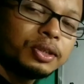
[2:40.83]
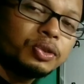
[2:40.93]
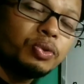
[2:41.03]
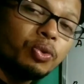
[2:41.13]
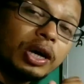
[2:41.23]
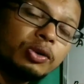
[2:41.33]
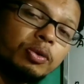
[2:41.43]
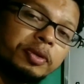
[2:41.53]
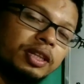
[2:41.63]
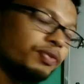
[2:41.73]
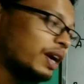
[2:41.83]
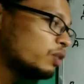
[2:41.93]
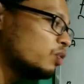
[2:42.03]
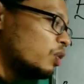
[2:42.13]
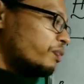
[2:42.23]
So what will be the
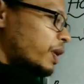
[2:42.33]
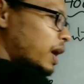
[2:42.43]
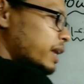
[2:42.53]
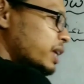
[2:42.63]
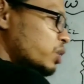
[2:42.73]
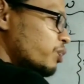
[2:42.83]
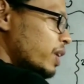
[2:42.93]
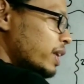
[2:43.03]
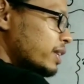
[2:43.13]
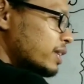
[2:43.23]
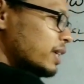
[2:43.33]
value of R equivalent?